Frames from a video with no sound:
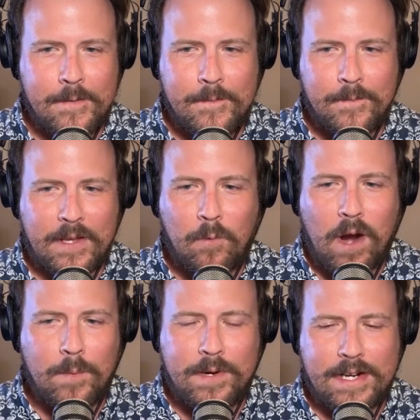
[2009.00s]
like,
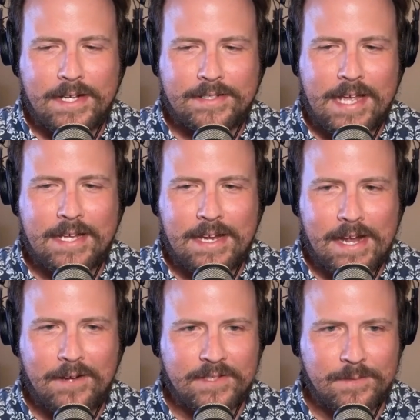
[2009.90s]
why are we not taking
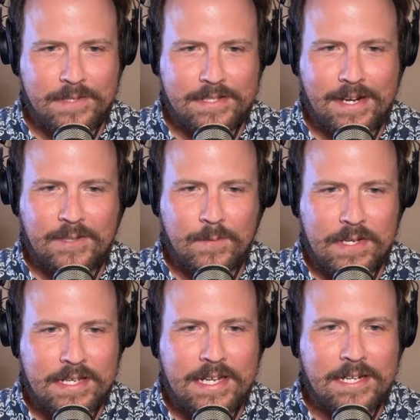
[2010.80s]
out some of these guys that we
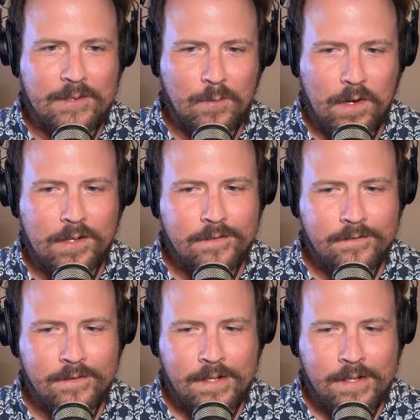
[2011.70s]
need in the run
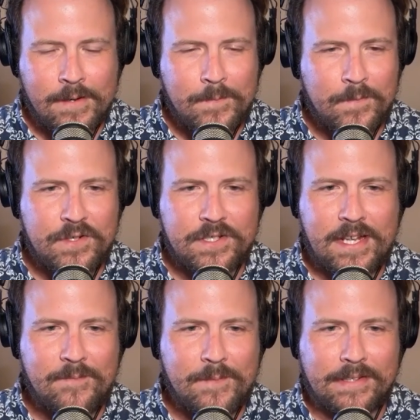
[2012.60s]
to just
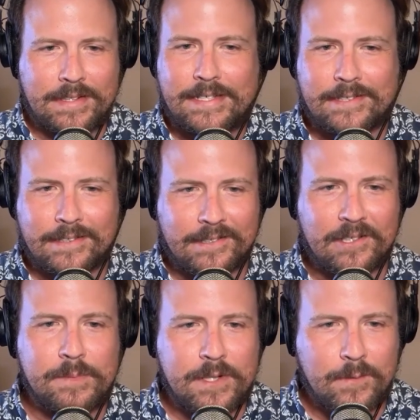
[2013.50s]
give them at least a
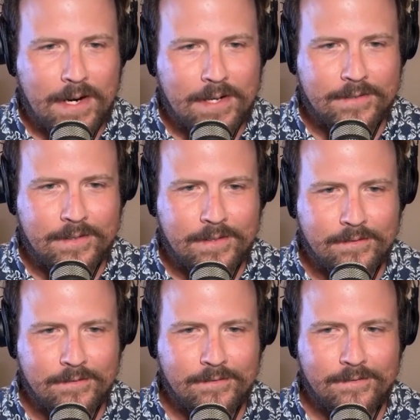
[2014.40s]
little bit of rest?
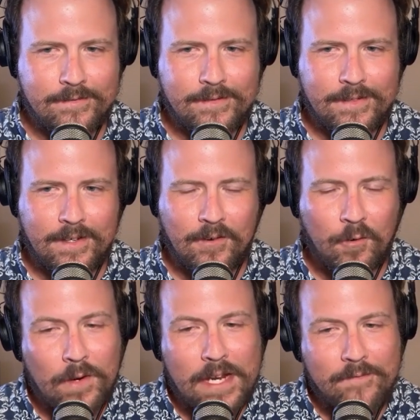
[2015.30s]

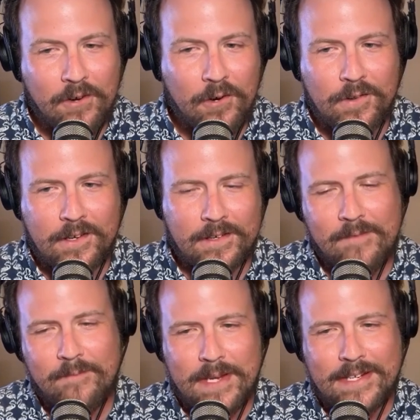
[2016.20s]
Or even earlier,
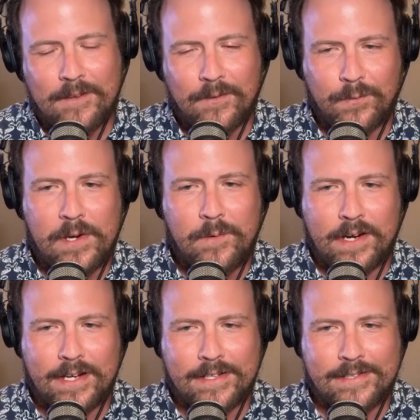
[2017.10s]
even being down
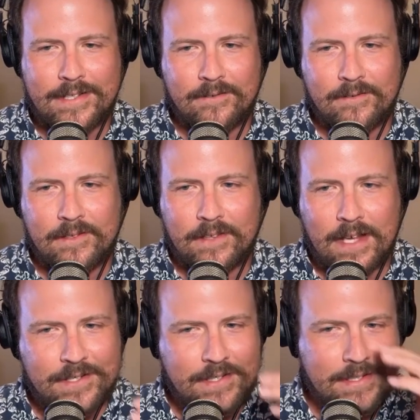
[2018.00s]
3-1, I could see the
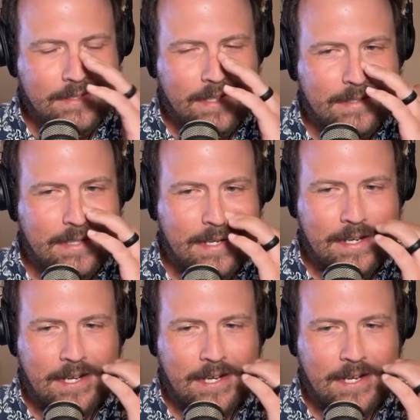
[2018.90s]
logic in like taking out